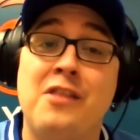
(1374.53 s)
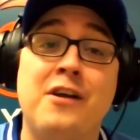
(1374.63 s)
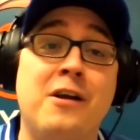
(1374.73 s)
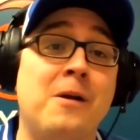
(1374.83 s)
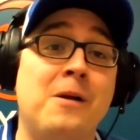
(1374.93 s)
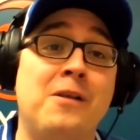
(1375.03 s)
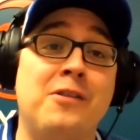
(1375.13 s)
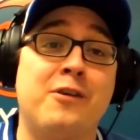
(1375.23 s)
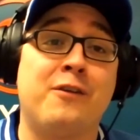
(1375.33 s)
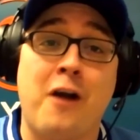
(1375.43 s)
Their
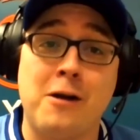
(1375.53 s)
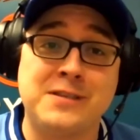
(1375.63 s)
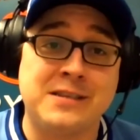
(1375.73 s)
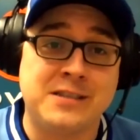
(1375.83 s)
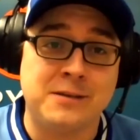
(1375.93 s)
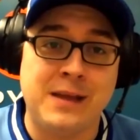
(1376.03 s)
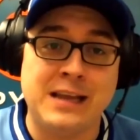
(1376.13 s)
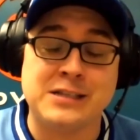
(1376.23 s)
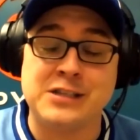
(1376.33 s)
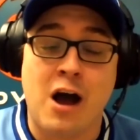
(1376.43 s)
their farm system
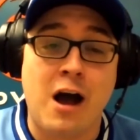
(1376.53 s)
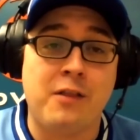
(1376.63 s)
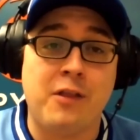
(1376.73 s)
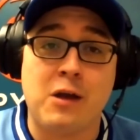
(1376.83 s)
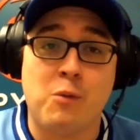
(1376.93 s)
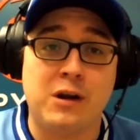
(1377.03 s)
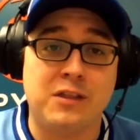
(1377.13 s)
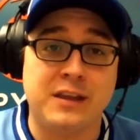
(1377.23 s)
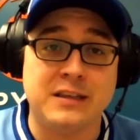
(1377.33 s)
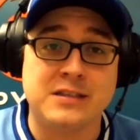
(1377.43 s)
is not like one
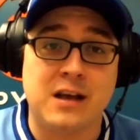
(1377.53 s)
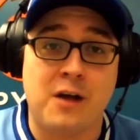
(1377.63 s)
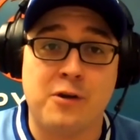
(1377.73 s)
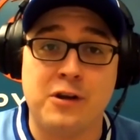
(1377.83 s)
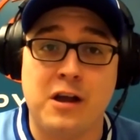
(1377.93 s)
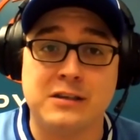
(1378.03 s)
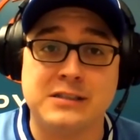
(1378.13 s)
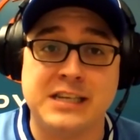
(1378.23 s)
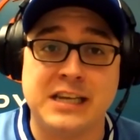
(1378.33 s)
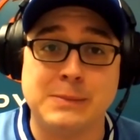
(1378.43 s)
of these other
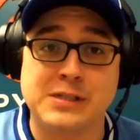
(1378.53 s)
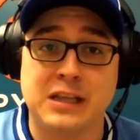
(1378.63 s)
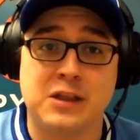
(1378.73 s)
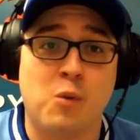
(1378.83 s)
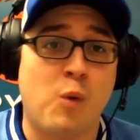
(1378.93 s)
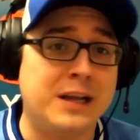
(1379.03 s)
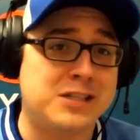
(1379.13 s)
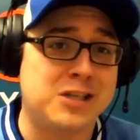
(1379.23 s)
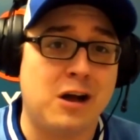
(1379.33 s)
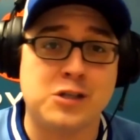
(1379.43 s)
young teams like the White
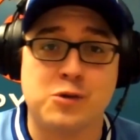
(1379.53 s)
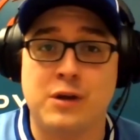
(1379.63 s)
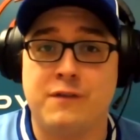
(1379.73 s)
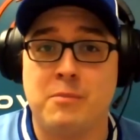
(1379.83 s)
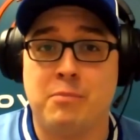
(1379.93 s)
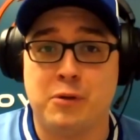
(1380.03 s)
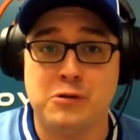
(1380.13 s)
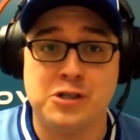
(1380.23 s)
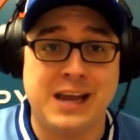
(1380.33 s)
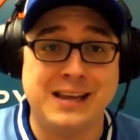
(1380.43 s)
Sox or even the
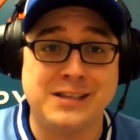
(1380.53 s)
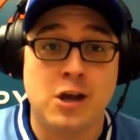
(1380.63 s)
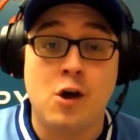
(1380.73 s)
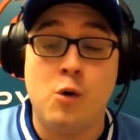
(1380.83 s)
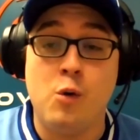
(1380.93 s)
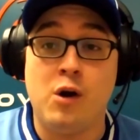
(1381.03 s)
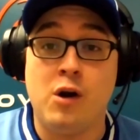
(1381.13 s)
Blue Jays who